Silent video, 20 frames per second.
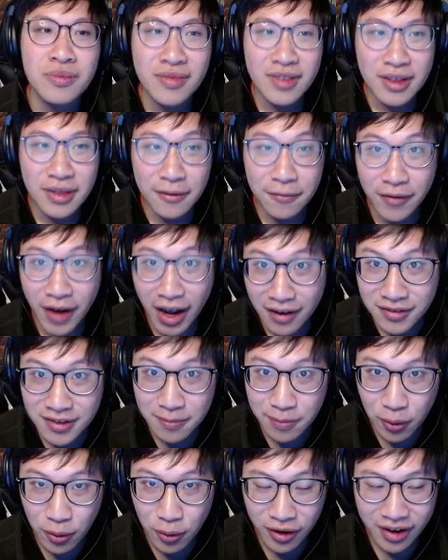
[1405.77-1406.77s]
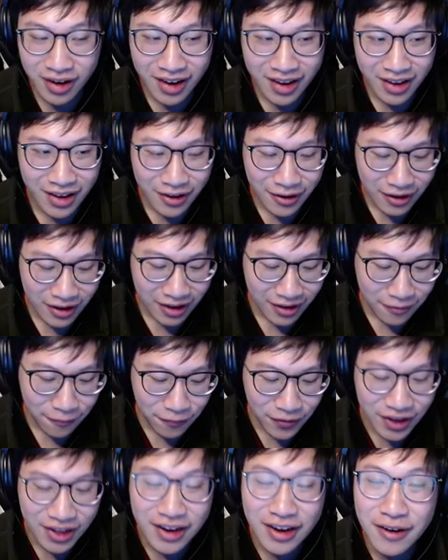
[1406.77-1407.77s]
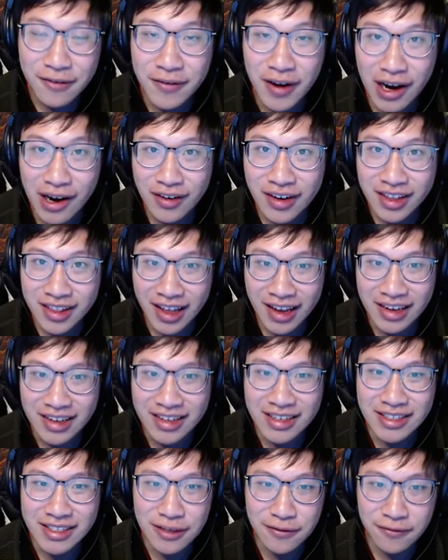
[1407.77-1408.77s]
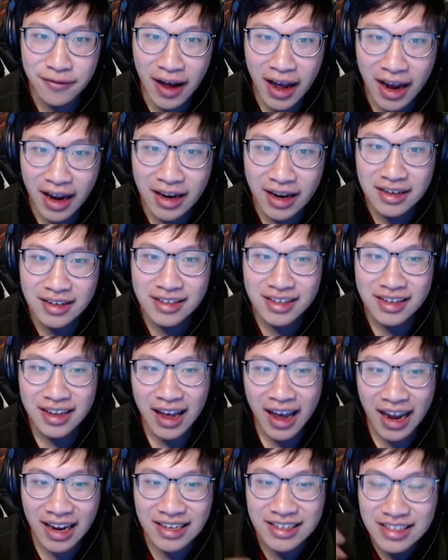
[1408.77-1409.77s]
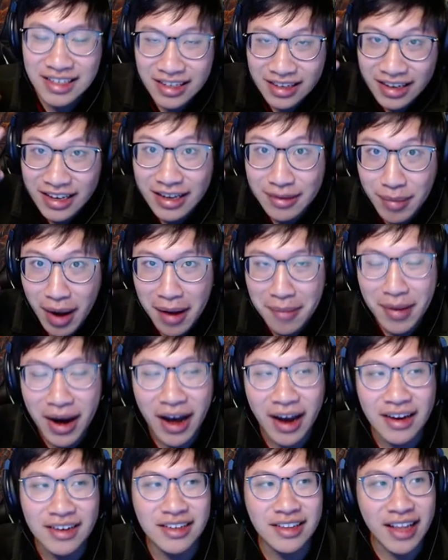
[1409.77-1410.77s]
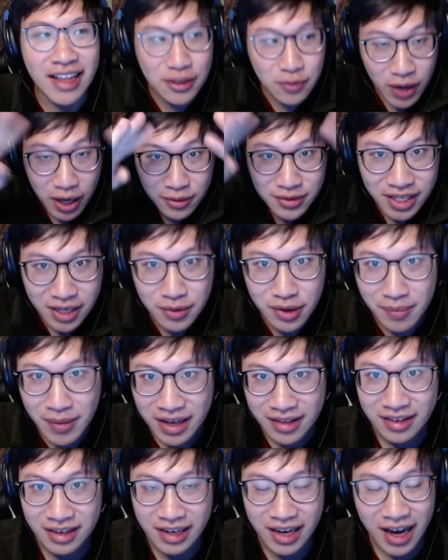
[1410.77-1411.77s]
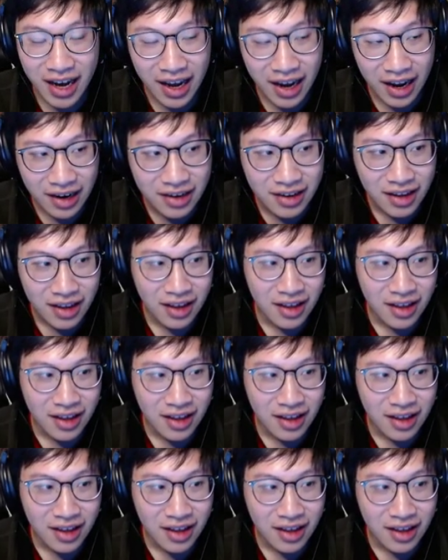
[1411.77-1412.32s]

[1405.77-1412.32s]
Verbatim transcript: the five support fit a very like defined idea in my mind, and that's why I was able to make the guide